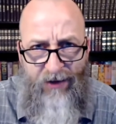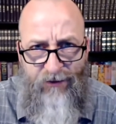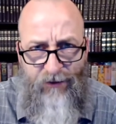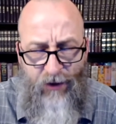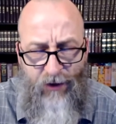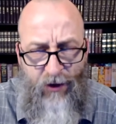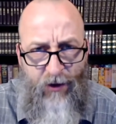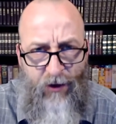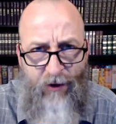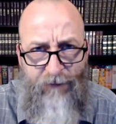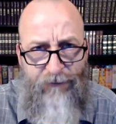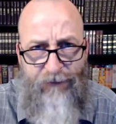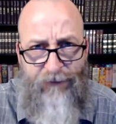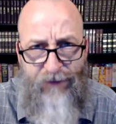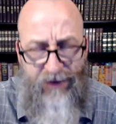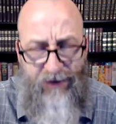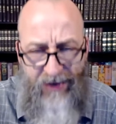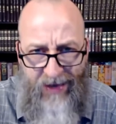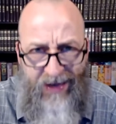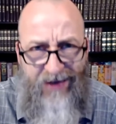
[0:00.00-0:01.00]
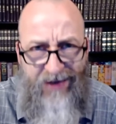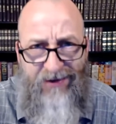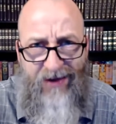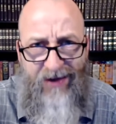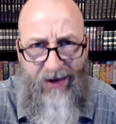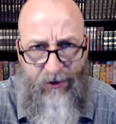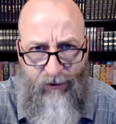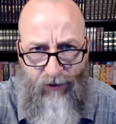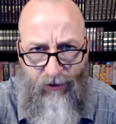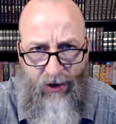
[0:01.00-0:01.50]
of the
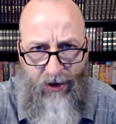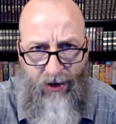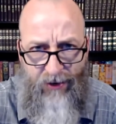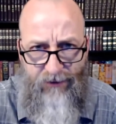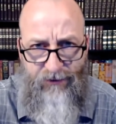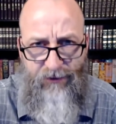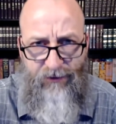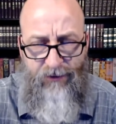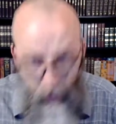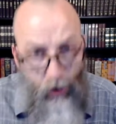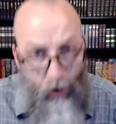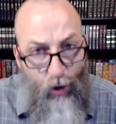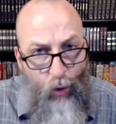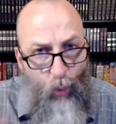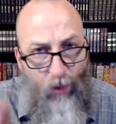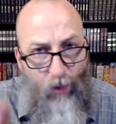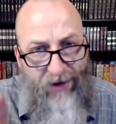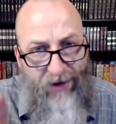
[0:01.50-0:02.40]
Antichrist. When it